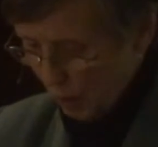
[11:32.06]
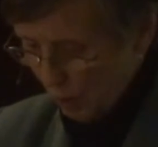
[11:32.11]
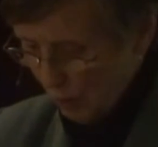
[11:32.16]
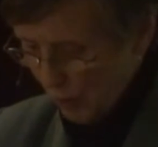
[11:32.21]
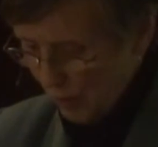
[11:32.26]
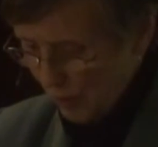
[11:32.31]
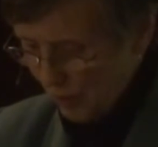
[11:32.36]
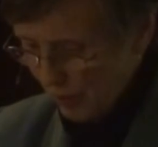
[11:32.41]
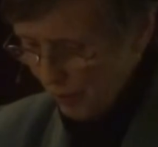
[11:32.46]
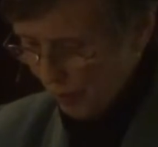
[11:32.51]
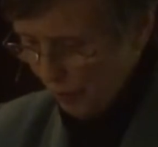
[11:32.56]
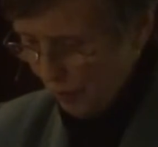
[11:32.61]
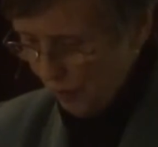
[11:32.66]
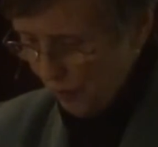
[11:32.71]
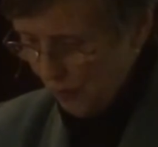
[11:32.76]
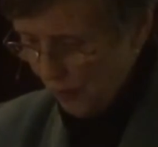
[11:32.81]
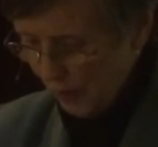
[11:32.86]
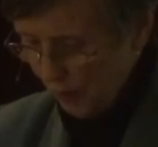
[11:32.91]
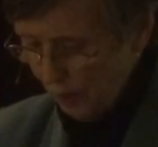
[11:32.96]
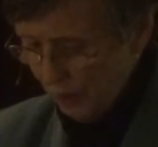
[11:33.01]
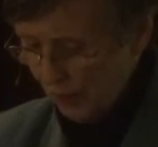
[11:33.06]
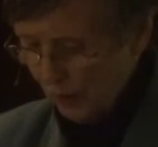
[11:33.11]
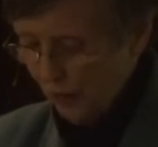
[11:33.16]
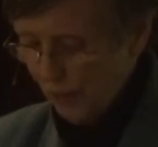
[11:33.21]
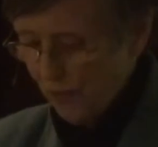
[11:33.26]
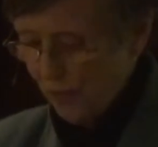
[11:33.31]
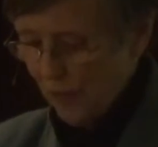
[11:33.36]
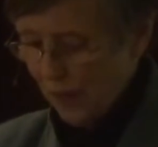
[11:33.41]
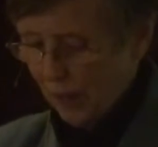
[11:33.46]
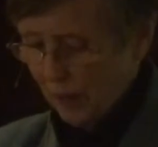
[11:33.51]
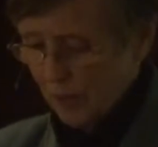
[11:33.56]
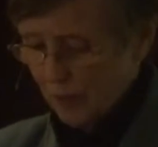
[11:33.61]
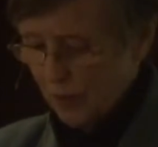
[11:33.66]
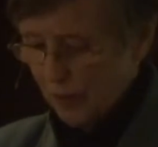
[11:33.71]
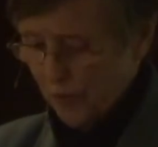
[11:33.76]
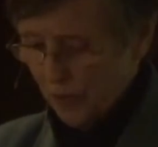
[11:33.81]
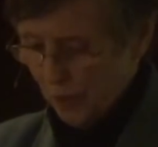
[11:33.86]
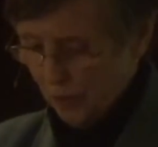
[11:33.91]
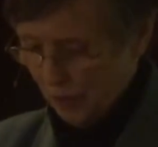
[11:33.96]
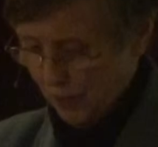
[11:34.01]
We still feel the effects
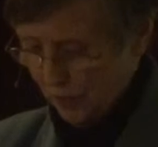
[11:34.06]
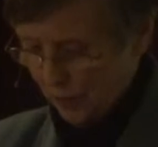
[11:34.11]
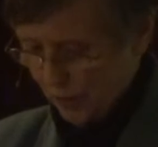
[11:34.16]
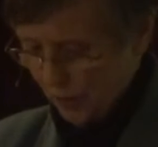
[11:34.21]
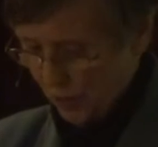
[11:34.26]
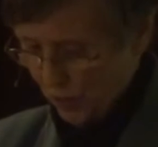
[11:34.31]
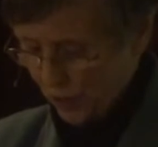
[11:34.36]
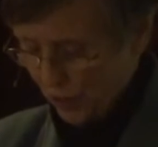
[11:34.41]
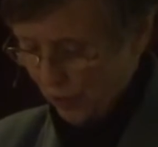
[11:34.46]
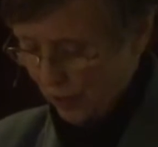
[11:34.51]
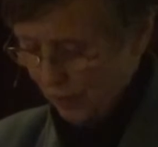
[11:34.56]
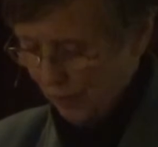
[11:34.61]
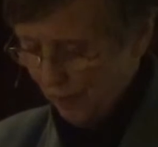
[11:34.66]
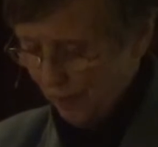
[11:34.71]
of her decision.